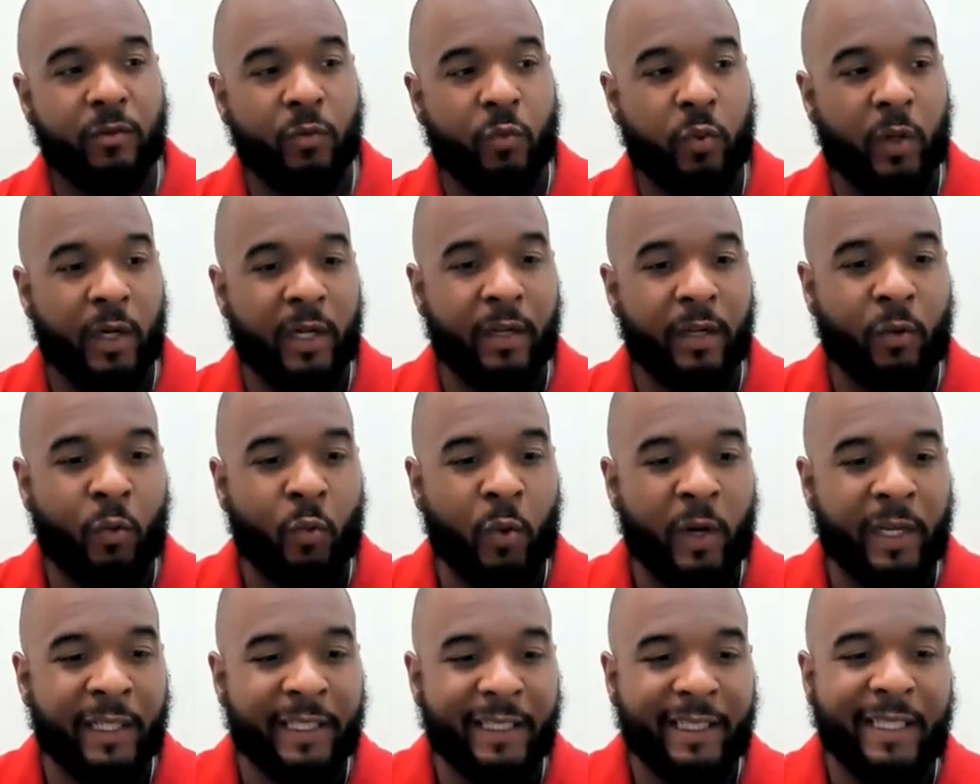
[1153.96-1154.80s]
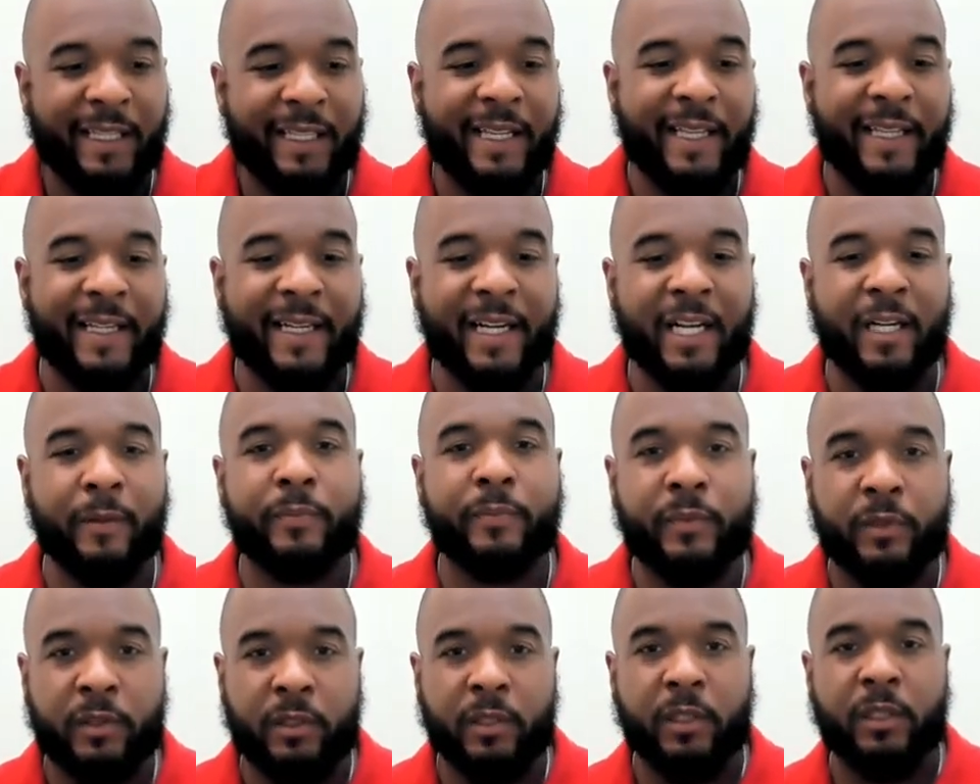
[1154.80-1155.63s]
What lit
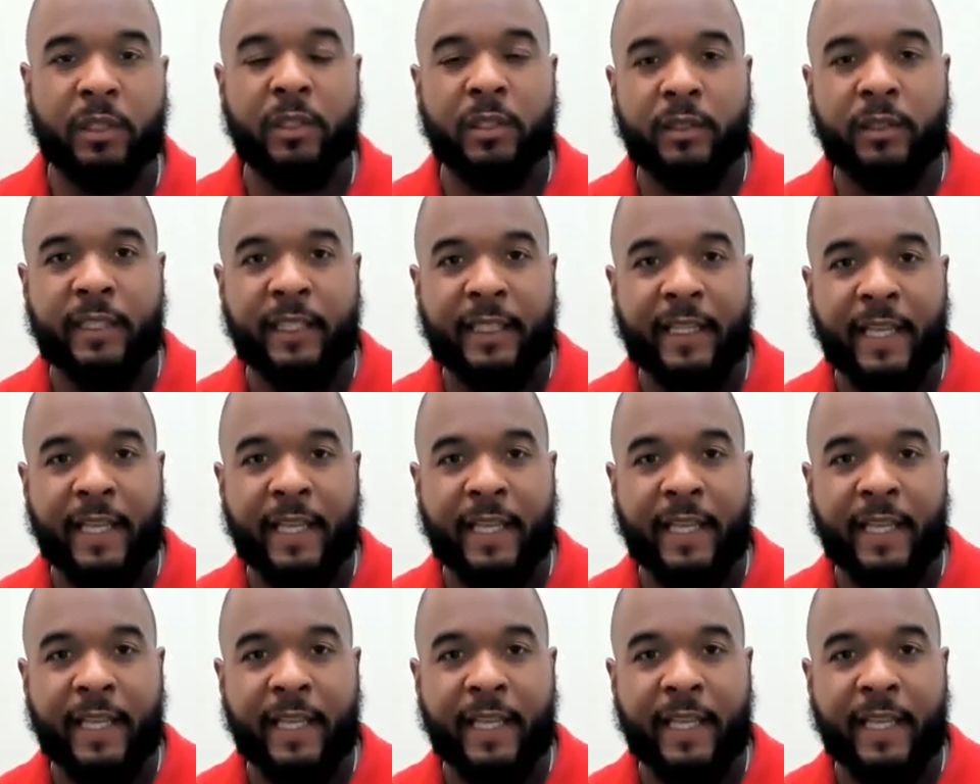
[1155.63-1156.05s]
up the